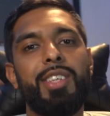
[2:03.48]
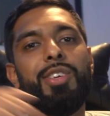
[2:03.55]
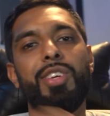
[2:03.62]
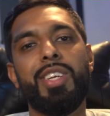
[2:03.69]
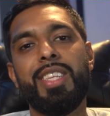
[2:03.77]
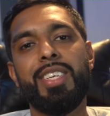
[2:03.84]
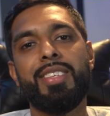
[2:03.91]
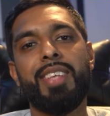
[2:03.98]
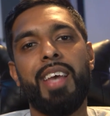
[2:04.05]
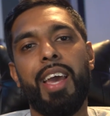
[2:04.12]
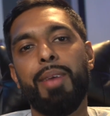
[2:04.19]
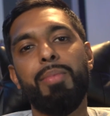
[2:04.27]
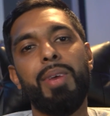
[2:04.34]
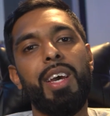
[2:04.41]
during this
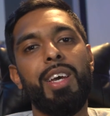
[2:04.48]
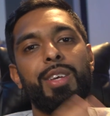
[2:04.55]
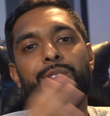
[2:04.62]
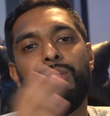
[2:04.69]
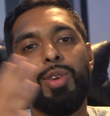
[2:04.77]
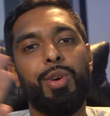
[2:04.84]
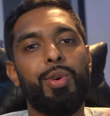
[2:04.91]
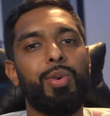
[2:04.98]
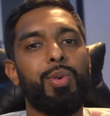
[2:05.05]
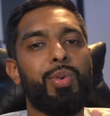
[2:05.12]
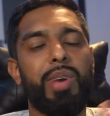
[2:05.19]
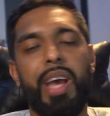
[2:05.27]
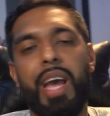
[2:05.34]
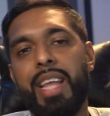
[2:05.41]
time.
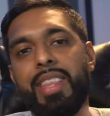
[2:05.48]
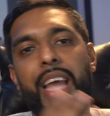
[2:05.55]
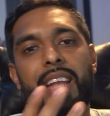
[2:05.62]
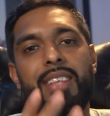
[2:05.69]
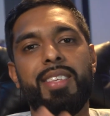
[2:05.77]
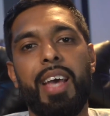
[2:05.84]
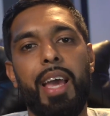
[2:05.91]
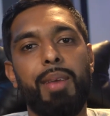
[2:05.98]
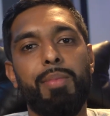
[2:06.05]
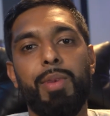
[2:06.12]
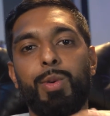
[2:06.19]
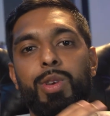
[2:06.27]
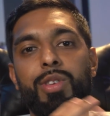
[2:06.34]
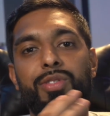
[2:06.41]
So at that time
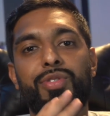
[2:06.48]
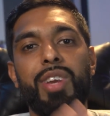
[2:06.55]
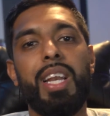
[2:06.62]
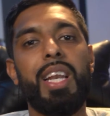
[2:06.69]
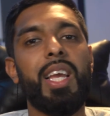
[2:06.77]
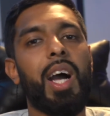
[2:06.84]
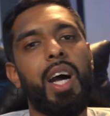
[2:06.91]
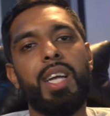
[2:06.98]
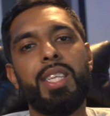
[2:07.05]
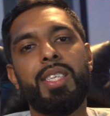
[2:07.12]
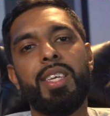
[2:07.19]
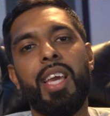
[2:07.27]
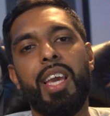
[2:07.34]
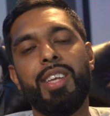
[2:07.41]
it was really hard
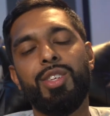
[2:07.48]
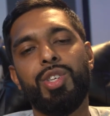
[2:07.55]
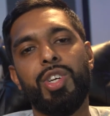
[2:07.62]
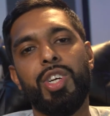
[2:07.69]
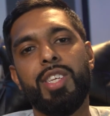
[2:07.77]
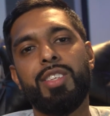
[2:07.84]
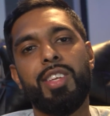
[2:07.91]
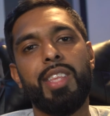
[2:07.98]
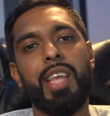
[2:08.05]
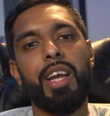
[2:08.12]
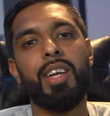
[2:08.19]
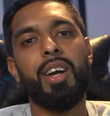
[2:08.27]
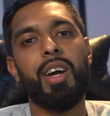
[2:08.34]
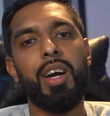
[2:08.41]
to get insurance on
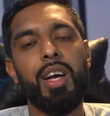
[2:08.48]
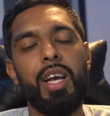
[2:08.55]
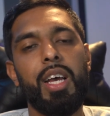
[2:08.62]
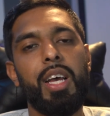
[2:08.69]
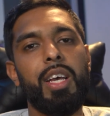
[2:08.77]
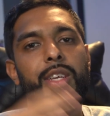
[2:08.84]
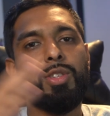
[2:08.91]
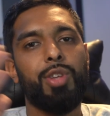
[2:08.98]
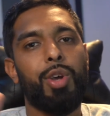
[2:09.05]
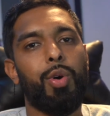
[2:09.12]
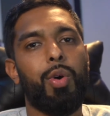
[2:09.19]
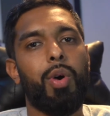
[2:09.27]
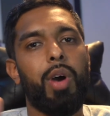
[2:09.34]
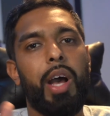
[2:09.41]
that car.
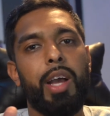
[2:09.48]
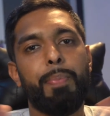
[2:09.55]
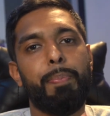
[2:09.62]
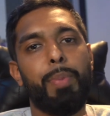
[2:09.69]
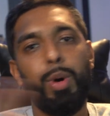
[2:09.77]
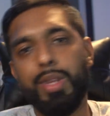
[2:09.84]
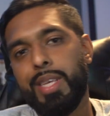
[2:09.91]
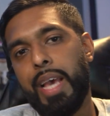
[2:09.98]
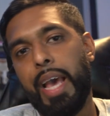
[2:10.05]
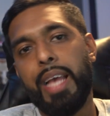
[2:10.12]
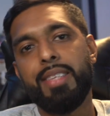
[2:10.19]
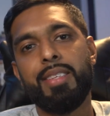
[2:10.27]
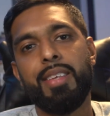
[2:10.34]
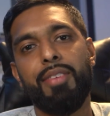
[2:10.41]
So I bought it
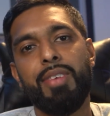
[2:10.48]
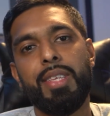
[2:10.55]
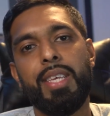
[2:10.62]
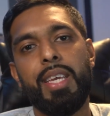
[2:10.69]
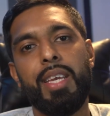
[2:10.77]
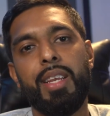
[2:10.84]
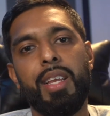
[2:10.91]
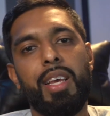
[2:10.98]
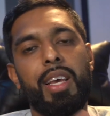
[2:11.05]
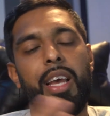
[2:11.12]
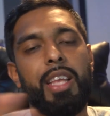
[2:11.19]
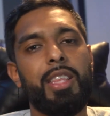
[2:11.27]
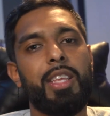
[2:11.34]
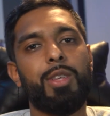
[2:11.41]
at 17,
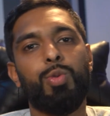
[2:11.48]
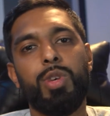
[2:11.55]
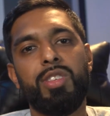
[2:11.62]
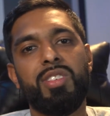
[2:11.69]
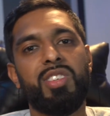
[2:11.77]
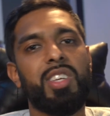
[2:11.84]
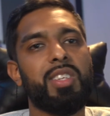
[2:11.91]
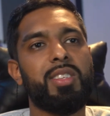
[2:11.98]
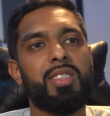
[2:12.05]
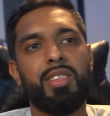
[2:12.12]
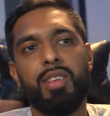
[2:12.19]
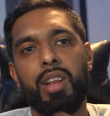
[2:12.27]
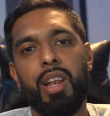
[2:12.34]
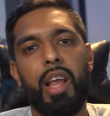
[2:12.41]
and this was just
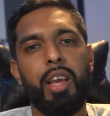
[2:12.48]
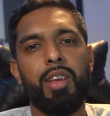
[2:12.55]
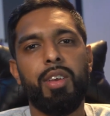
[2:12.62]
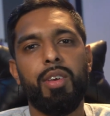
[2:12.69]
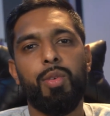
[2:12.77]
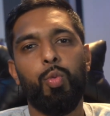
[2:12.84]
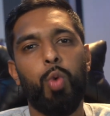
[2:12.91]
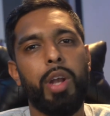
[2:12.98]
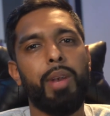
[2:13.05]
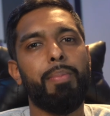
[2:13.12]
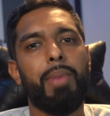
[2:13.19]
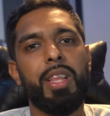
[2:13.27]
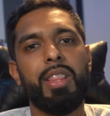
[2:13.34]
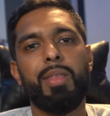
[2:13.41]
like 1
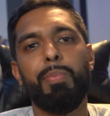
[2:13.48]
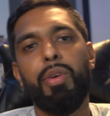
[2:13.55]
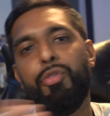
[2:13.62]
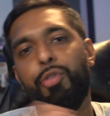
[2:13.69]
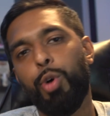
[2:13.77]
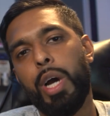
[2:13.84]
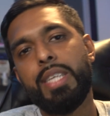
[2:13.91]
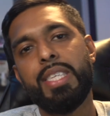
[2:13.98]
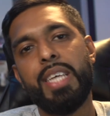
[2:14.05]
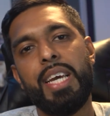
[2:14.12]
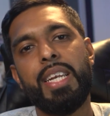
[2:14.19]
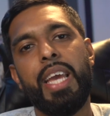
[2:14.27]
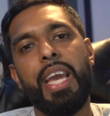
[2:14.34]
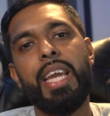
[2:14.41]
month before I
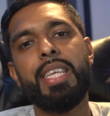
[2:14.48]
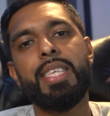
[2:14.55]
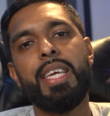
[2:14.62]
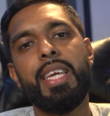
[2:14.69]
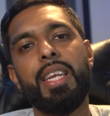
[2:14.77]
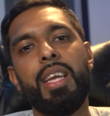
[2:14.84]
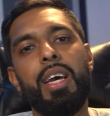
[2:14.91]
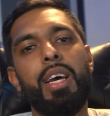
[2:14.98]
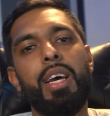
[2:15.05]
turned 18.